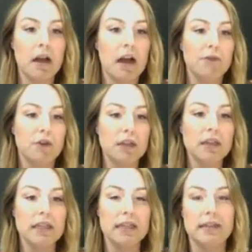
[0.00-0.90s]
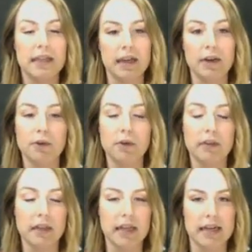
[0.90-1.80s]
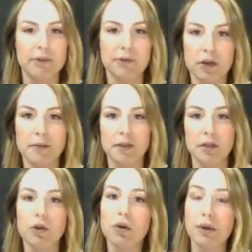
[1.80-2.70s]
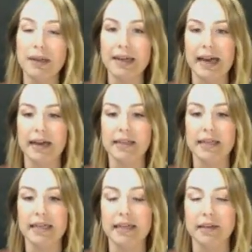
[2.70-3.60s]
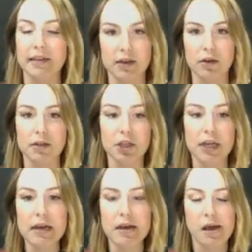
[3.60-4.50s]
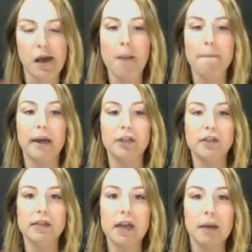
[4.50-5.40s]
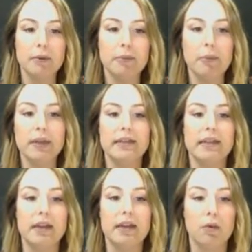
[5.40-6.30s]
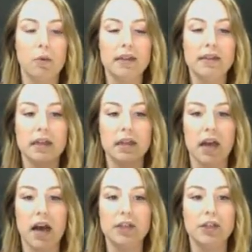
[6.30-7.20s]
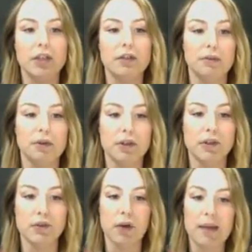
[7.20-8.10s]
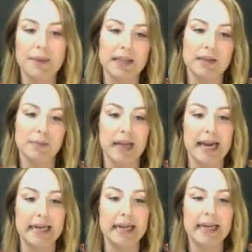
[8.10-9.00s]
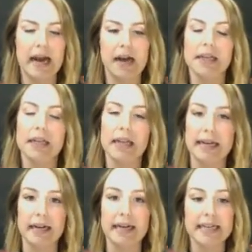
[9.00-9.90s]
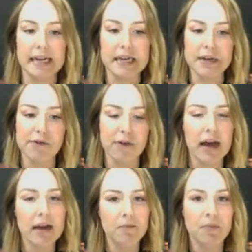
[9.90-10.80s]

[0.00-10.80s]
I've got a list here of all of the lead-in verbs that you could encounter in psychology, but just a couple of points here. The ones that are larger, so we've got describe, explain, calculate and identify,